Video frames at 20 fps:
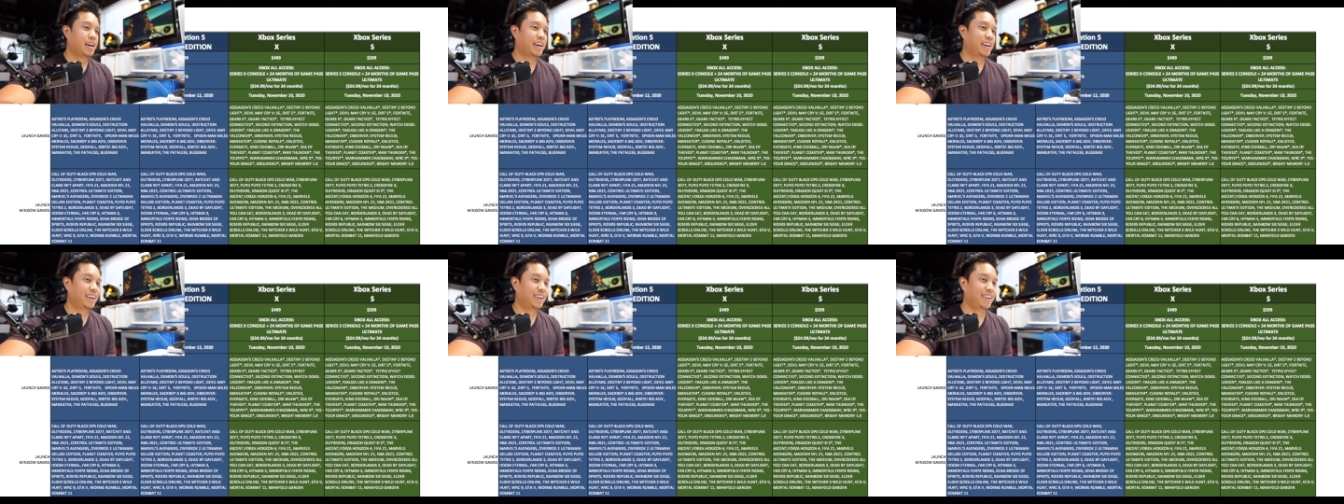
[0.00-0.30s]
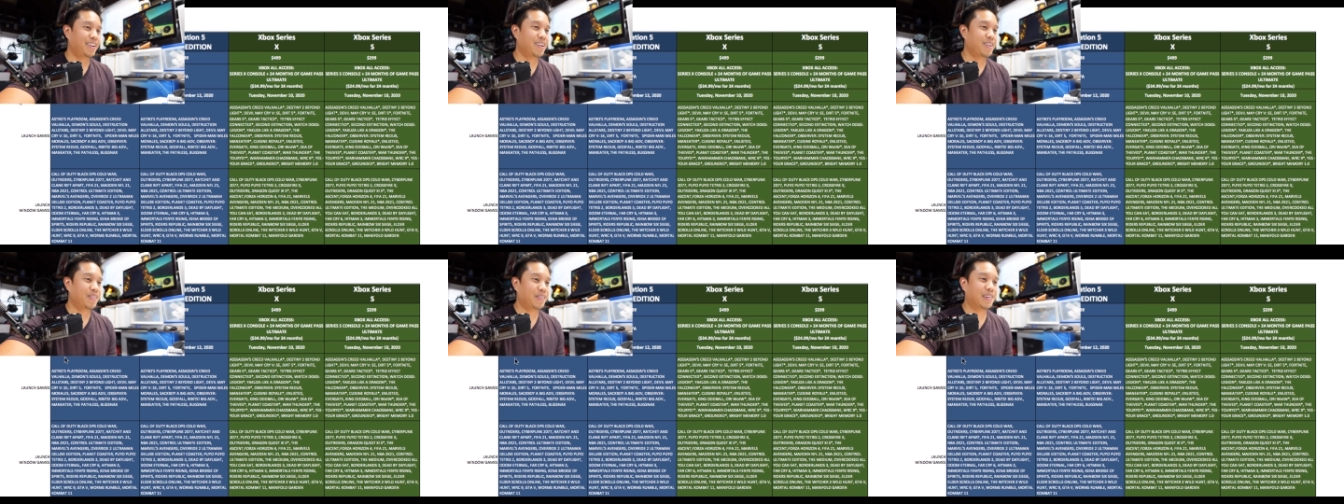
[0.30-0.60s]
I
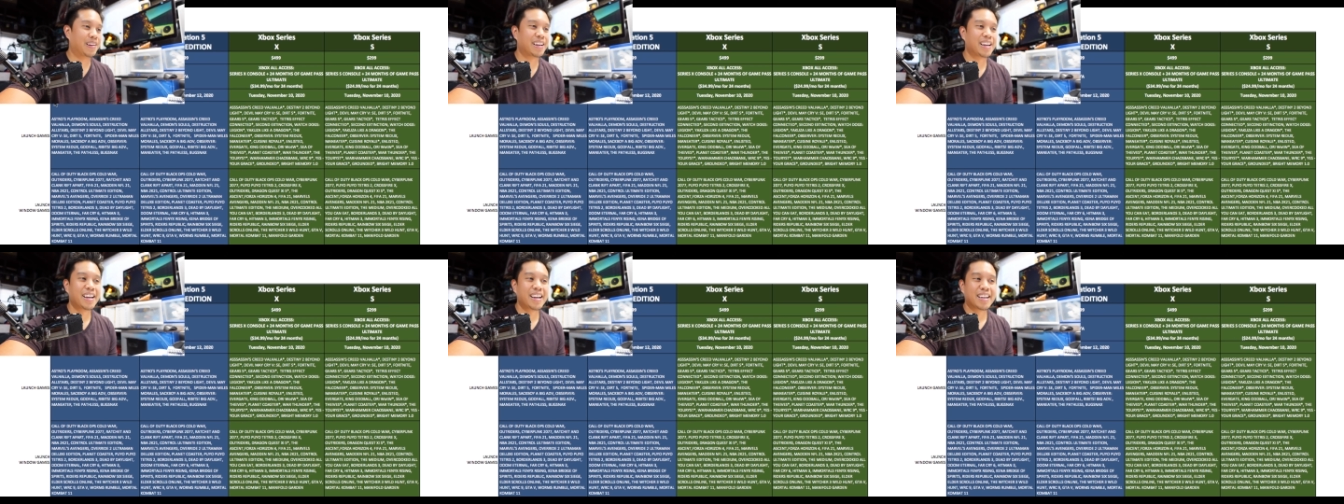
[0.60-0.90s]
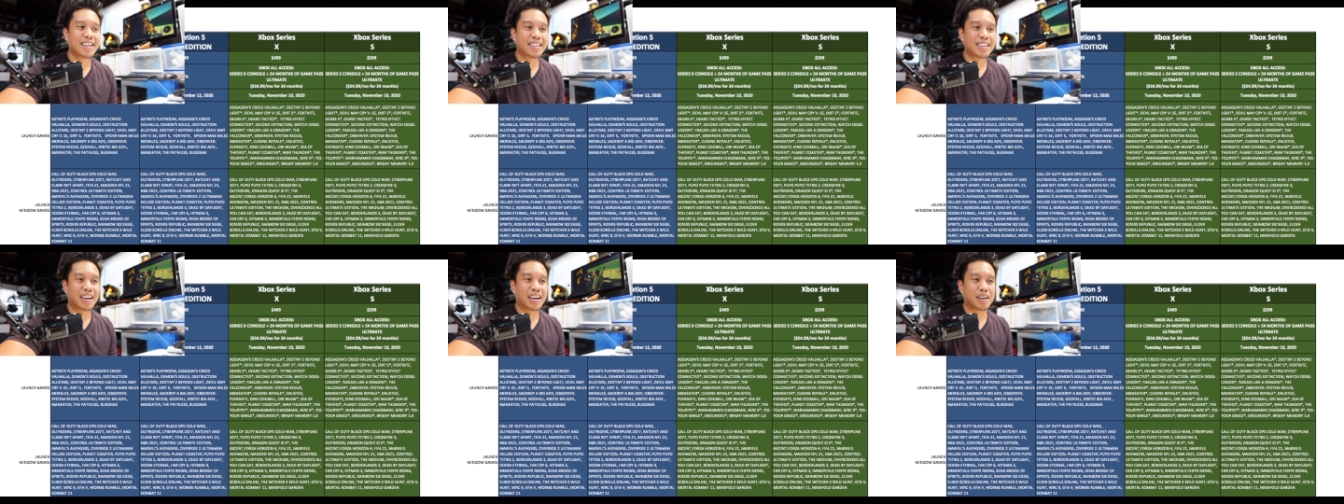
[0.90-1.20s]
don't
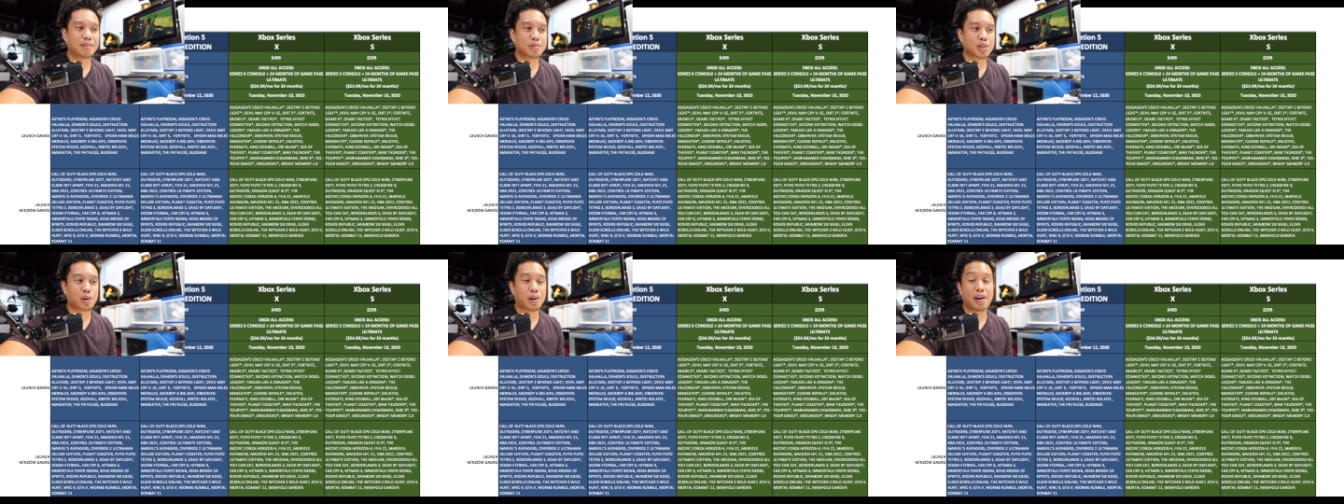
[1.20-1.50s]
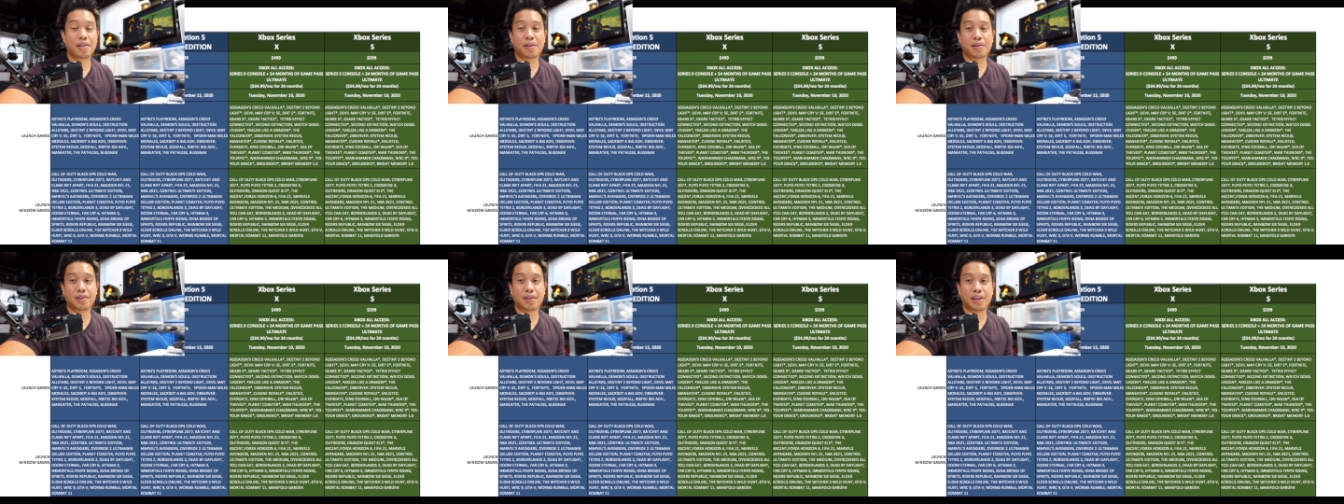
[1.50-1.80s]
know. So
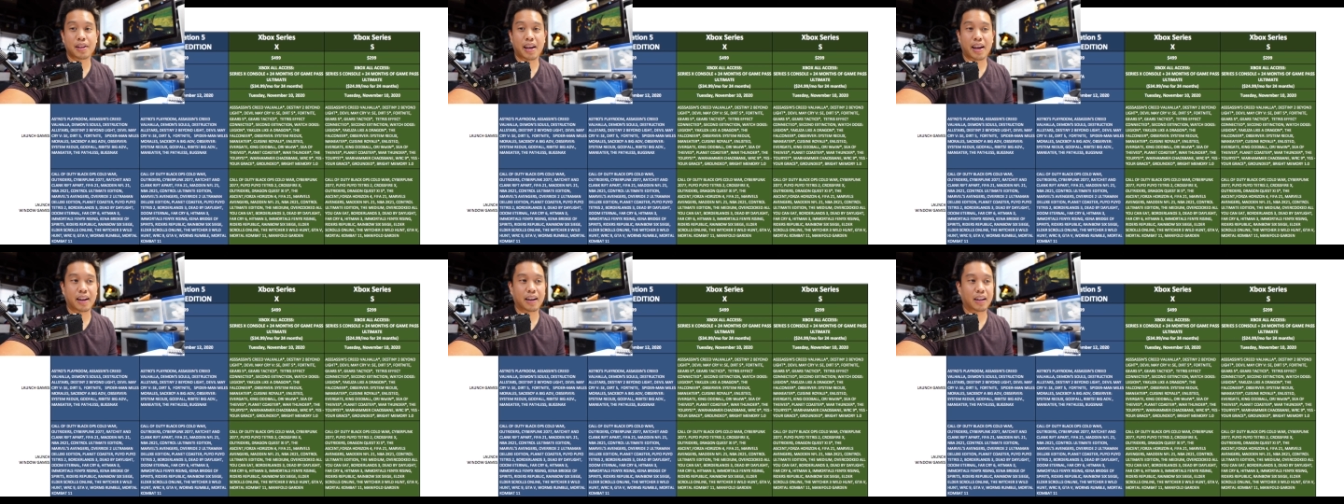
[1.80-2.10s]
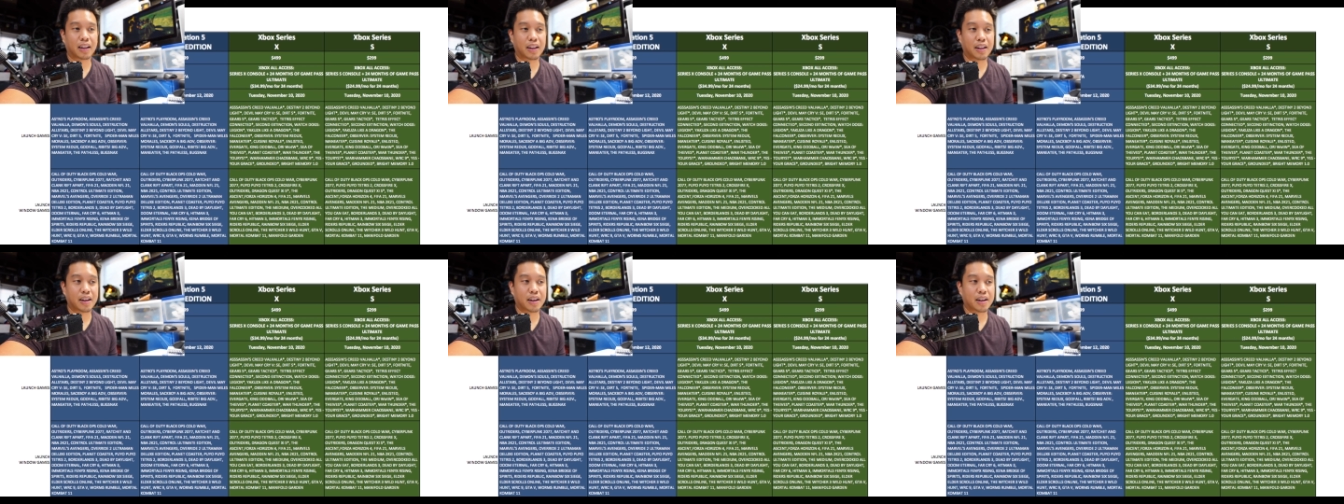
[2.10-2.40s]
other than
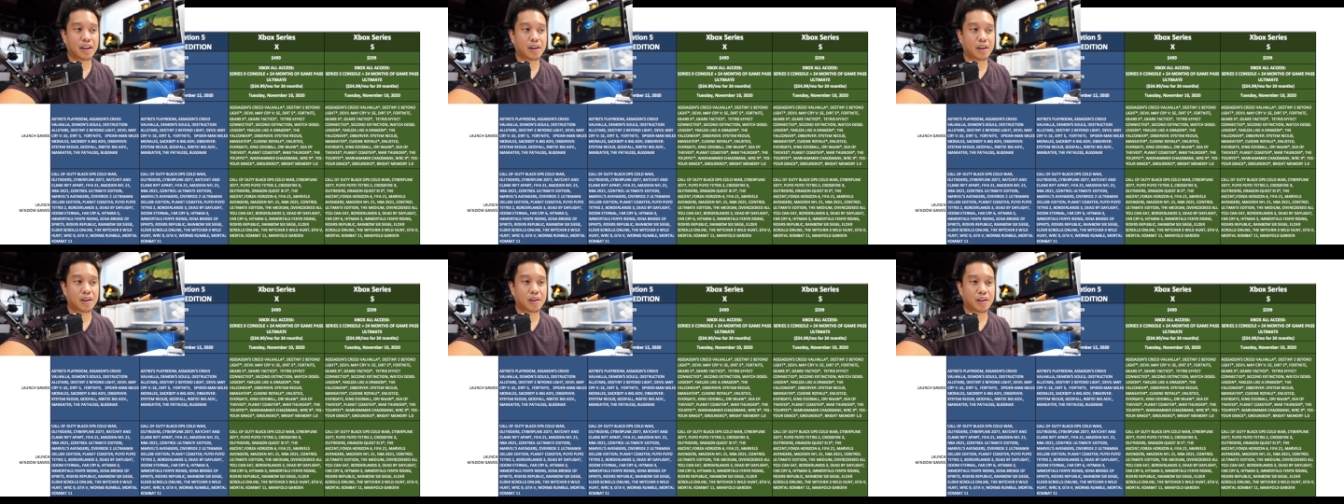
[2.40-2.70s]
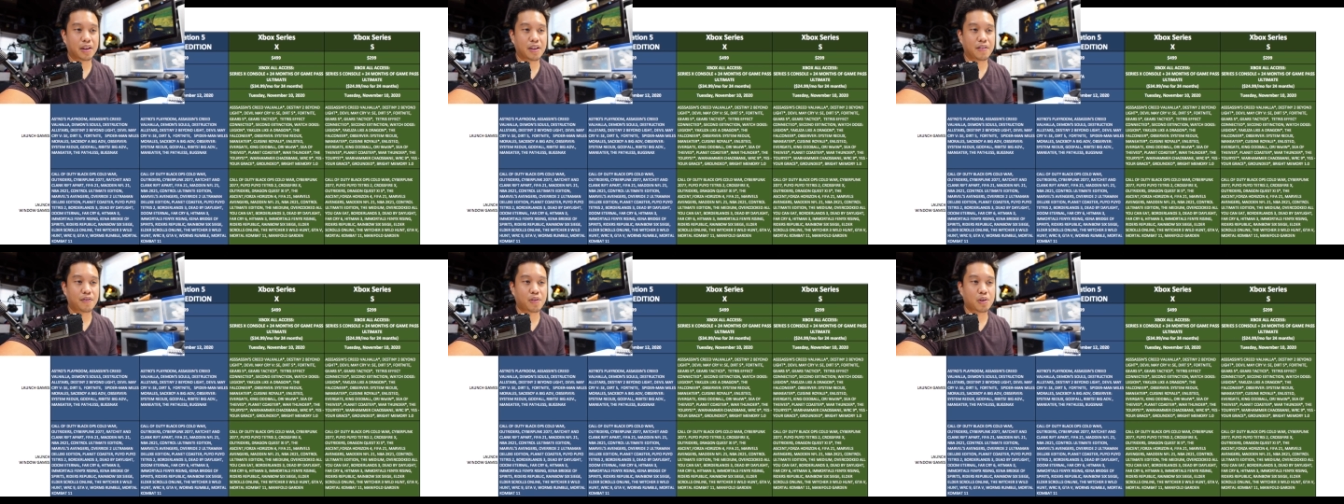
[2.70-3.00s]
that,
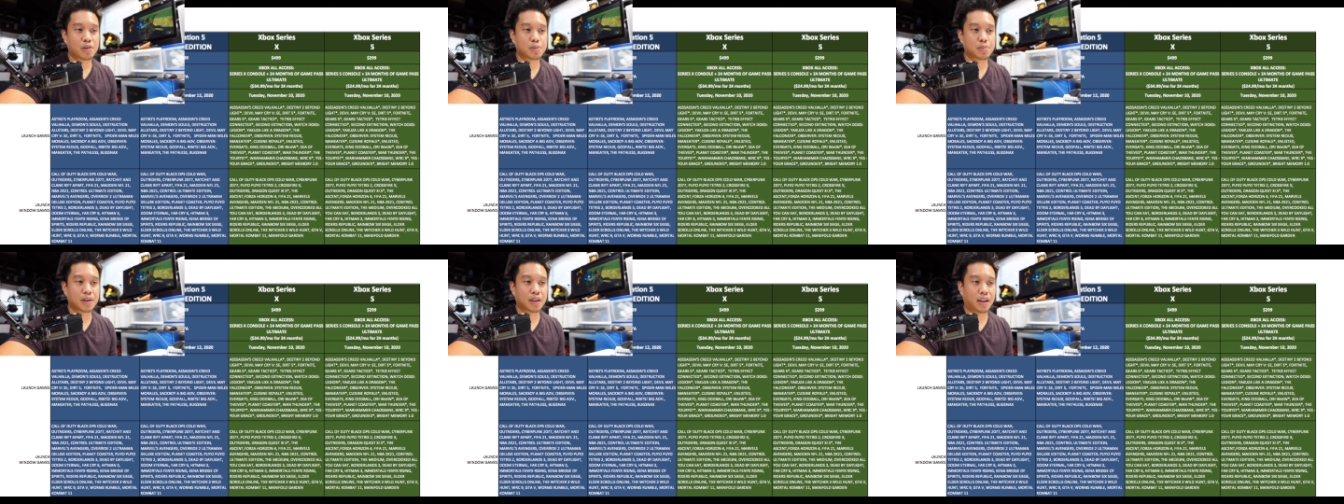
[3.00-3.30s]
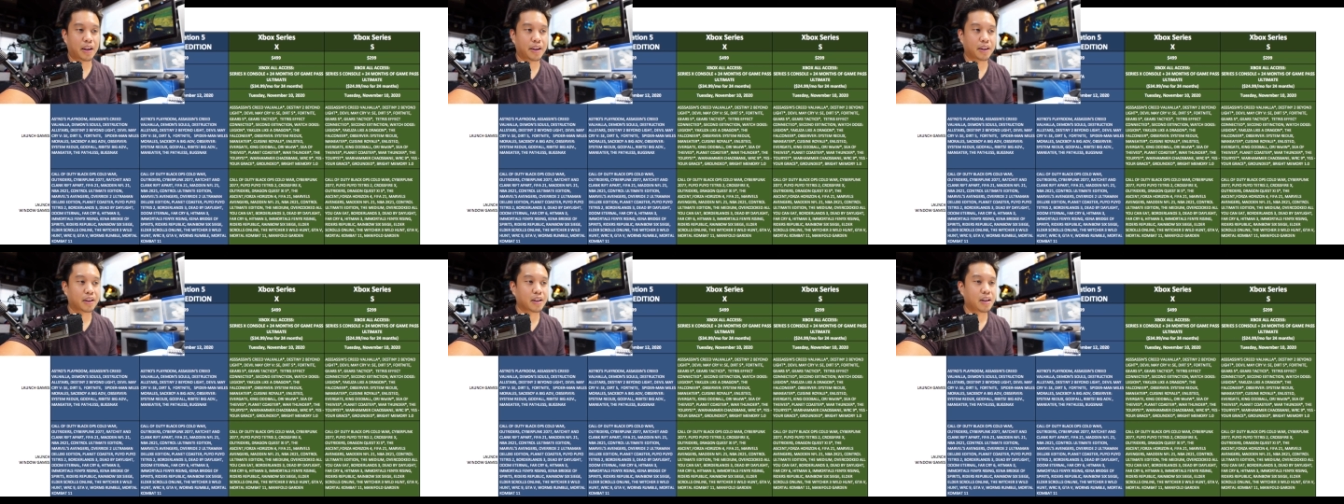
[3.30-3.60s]
info has
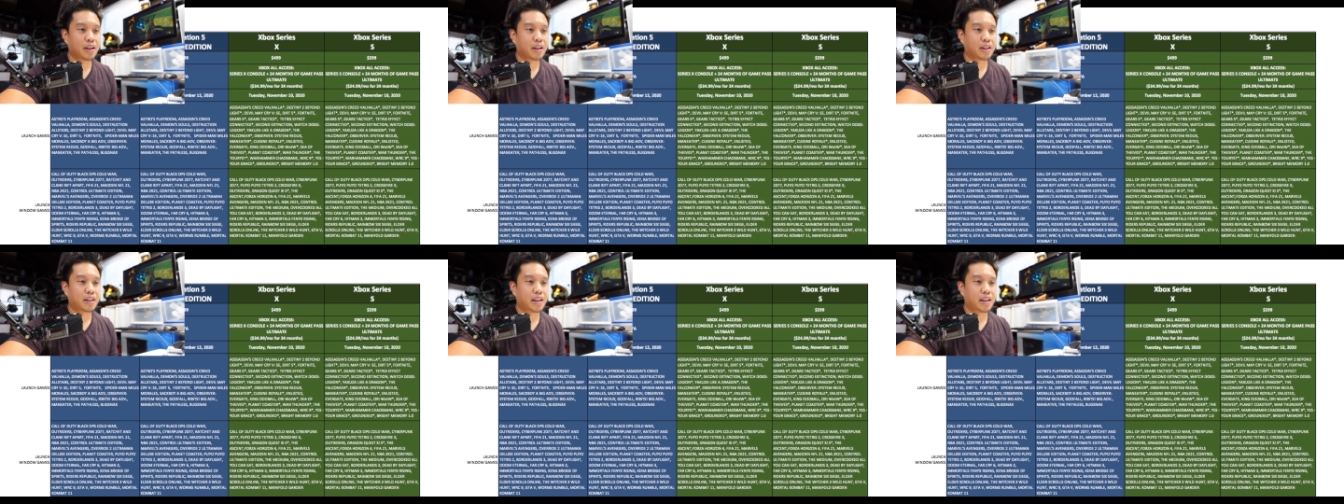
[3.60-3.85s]
been light.